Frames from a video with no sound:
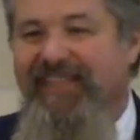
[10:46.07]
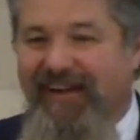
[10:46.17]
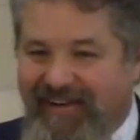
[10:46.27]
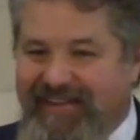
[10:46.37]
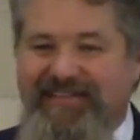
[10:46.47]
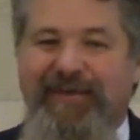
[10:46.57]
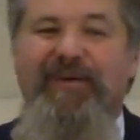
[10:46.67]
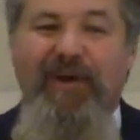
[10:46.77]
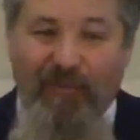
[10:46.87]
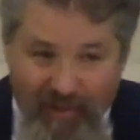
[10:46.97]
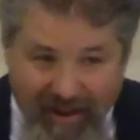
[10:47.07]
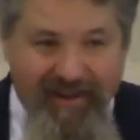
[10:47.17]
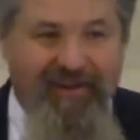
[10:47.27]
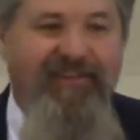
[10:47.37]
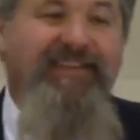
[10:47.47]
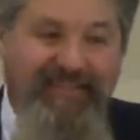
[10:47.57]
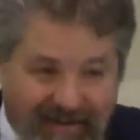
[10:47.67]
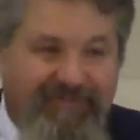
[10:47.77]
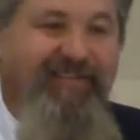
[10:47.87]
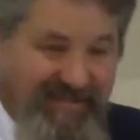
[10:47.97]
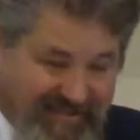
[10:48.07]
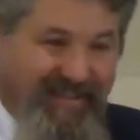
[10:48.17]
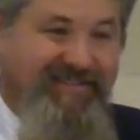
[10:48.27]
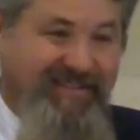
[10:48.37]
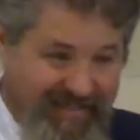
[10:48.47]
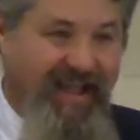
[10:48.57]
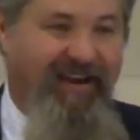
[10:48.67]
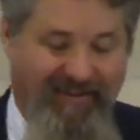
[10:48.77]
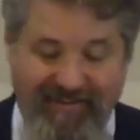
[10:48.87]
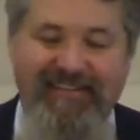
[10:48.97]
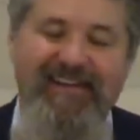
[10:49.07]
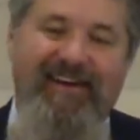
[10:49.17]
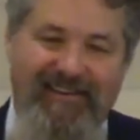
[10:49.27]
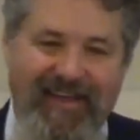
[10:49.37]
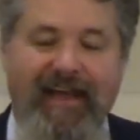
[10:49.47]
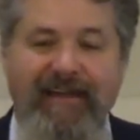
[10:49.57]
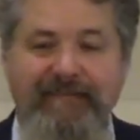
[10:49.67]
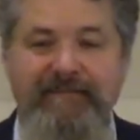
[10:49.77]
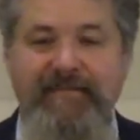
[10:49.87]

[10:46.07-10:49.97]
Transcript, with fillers: There is some real differences there, okay?